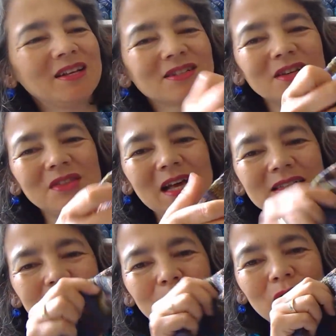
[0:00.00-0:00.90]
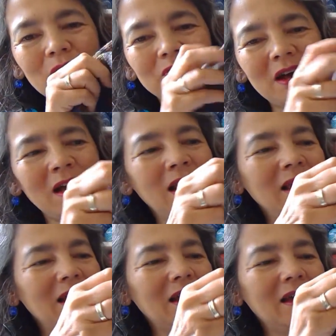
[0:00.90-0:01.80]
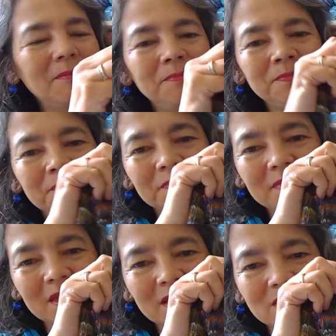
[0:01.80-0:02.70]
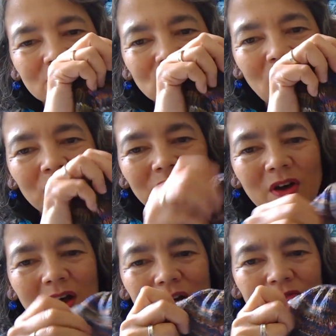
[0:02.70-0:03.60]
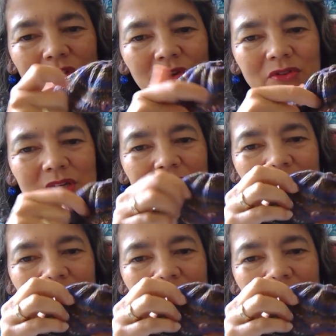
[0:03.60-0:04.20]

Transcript: So that's a pullover. So far I've only